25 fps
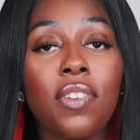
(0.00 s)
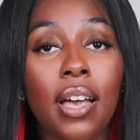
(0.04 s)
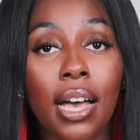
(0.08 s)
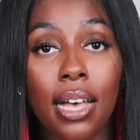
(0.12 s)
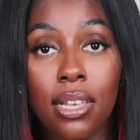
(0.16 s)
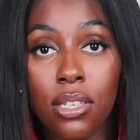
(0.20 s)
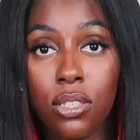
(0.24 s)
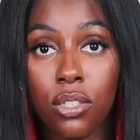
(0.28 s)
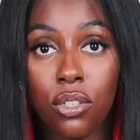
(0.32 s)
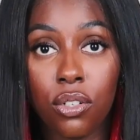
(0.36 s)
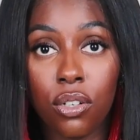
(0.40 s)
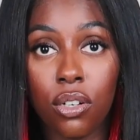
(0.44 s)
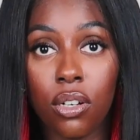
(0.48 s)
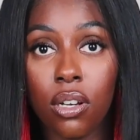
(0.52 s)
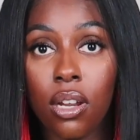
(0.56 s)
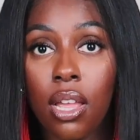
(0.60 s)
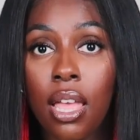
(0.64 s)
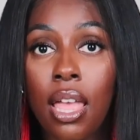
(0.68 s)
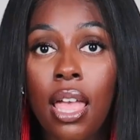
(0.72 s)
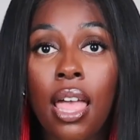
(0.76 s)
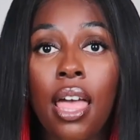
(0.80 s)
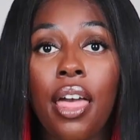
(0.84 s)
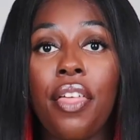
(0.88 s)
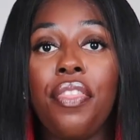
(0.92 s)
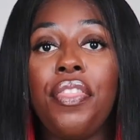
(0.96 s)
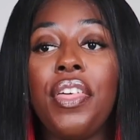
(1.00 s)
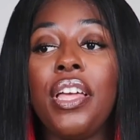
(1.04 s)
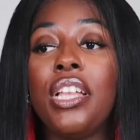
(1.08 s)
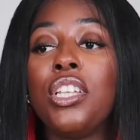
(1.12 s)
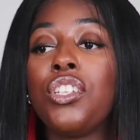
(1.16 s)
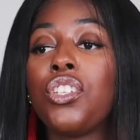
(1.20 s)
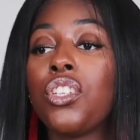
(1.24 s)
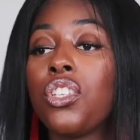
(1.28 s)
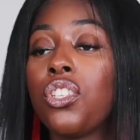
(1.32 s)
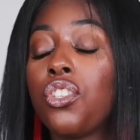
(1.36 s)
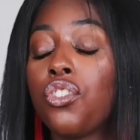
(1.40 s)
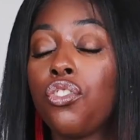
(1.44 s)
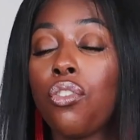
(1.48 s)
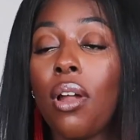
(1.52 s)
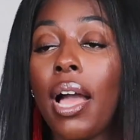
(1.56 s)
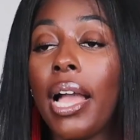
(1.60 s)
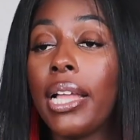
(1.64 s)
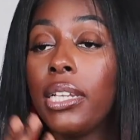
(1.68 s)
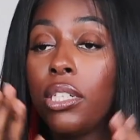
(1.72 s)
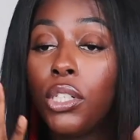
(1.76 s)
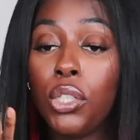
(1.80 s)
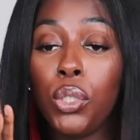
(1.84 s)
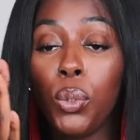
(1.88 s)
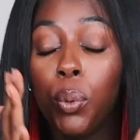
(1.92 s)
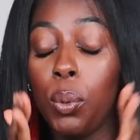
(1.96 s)
faster than just
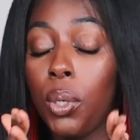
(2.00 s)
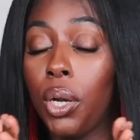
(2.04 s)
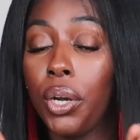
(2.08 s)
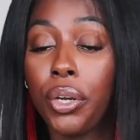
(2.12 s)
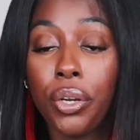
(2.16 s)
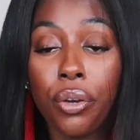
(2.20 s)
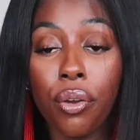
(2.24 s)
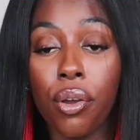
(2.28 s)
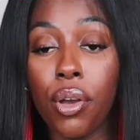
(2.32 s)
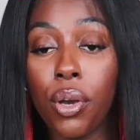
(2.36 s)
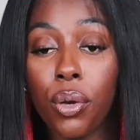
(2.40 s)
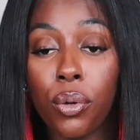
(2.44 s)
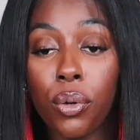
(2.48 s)
trying to do it on your